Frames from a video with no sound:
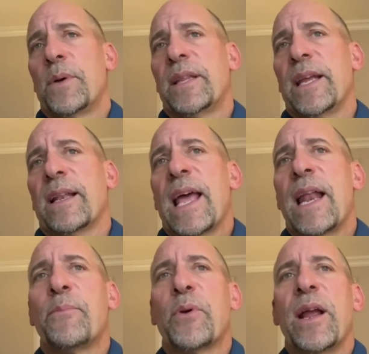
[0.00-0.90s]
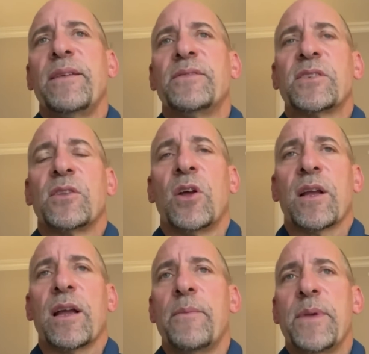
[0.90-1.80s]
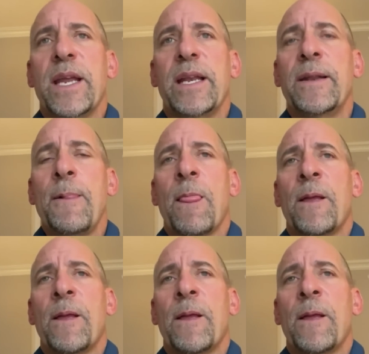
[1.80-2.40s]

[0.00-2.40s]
But the Atlanta Braves, look, I mean,